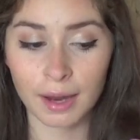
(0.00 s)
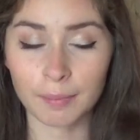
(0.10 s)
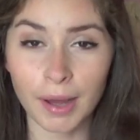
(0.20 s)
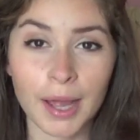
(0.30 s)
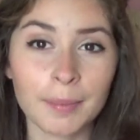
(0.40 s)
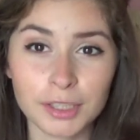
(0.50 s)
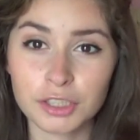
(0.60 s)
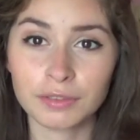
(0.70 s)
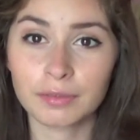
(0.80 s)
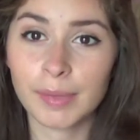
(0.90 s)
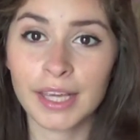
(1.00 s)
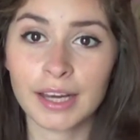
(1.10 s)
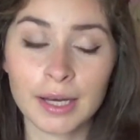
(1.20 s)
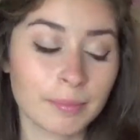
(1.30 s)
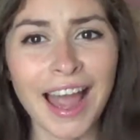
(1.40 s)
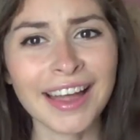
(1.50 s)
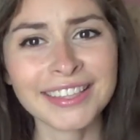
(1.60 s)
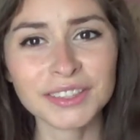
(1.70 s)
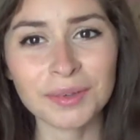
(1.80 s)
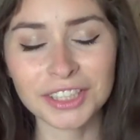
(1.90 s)
and buy a bunch of makeup.
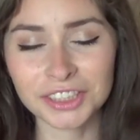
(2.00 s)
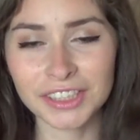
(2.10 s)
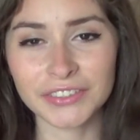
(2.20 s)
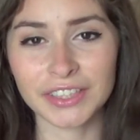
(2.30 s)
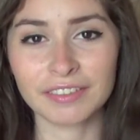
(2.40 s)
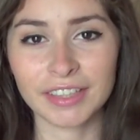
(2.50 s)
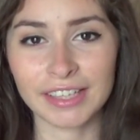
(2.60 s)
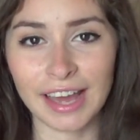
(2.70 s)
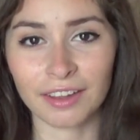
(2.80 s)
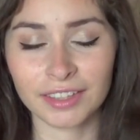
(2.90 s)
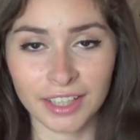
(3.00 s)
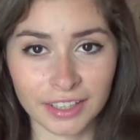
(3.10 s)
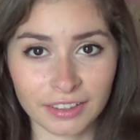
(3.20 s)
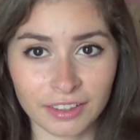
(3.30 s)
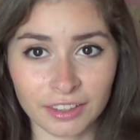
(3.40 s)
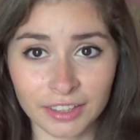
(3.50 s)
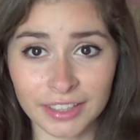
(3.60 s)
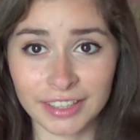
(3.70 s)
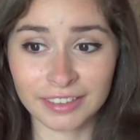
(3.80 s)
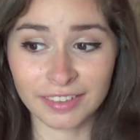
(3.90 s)
I like to watch these even now that I
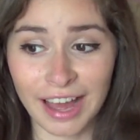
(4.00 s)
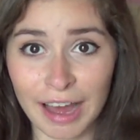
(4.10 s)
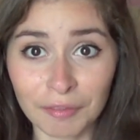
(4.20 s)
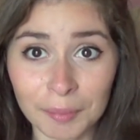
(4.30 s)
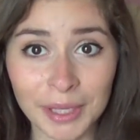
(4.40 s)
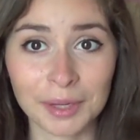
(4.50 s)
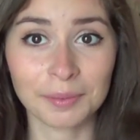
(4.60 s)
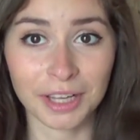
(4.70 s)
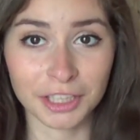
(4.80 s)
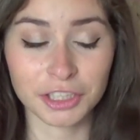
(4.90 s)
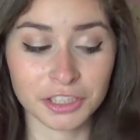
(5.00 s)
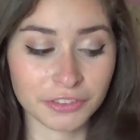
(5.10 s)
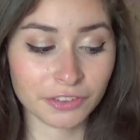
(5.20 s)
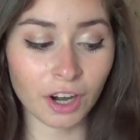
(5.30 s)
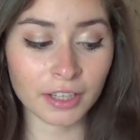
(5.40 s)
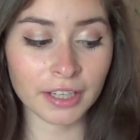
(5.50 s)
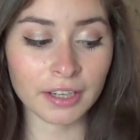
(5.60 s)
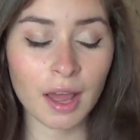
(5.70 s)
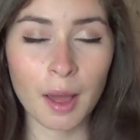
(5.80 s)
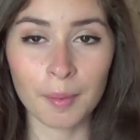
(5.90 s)
already have a makeup collection
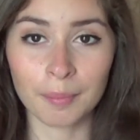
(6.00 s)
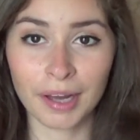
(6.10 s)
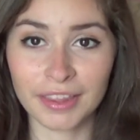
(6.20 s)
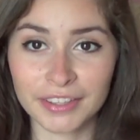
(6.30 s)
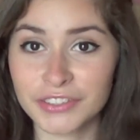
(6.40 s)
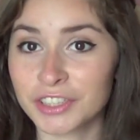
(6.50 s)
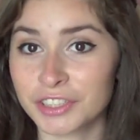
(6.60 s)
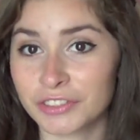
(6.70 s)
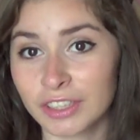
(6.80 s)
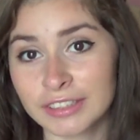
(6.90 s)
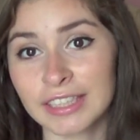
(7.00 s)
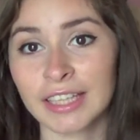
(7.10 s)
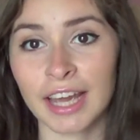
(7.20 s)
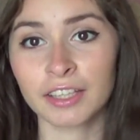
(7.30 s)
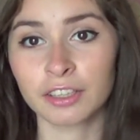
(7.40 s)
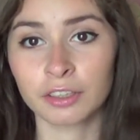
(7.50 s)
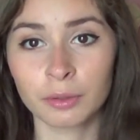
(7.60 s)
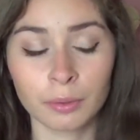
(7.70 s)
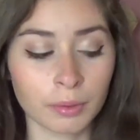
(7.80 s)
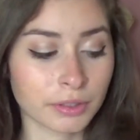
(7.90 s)
started, but this is just good to get
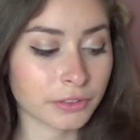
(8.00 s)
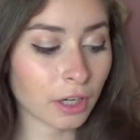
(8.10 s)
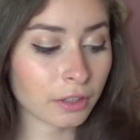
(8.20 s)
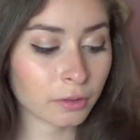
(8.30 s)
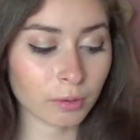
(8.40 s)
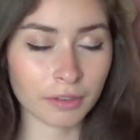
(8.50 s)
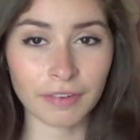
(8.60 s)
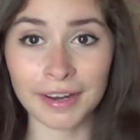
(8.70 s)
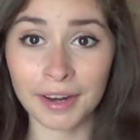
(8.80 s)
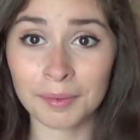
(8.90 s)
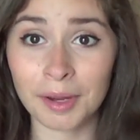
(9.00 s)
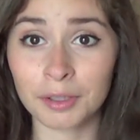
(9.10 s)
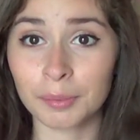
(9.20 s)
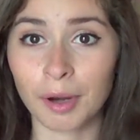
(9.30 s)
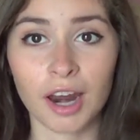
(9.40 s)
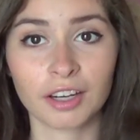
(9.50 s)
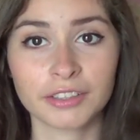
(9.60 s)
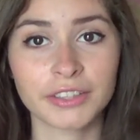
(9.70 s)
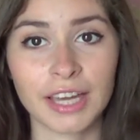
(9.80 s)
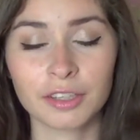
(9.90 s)
you started or find out about new
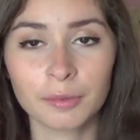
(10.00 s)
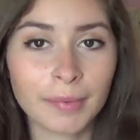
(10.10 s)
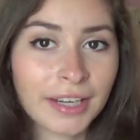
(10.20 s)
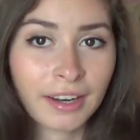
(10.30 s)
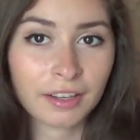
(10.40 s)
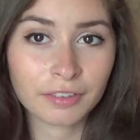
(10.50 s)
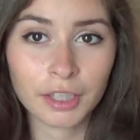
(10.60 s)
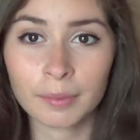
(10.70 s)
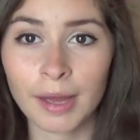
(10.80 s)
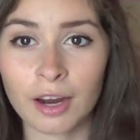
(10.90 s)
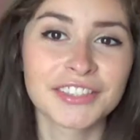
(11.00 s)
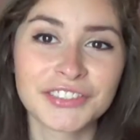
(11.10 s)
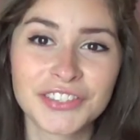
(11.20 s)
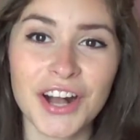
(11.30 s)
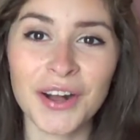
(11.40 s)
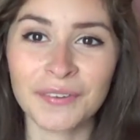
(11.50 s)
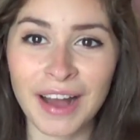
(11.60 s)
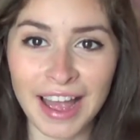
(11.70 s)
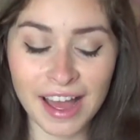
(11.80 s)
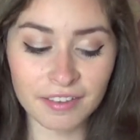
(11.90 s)
products that you might not have heard about. So
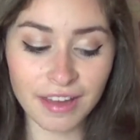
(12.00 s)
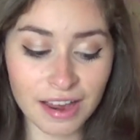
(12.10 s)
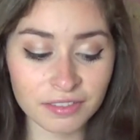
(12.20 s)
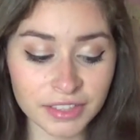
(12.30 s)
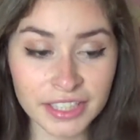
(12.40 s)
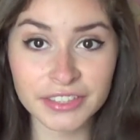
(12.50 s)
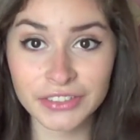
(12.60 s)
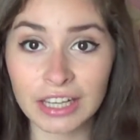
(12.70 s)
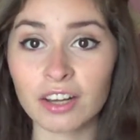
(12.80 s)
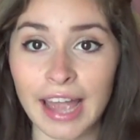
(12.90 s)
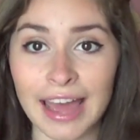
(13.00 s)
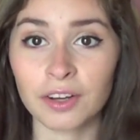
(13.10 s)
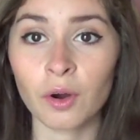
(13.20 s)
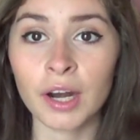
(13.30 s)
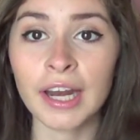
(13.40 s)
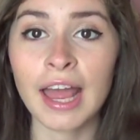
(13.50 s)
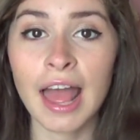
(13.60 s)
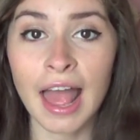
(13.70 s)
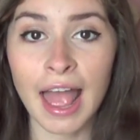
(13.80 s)
I have every single category,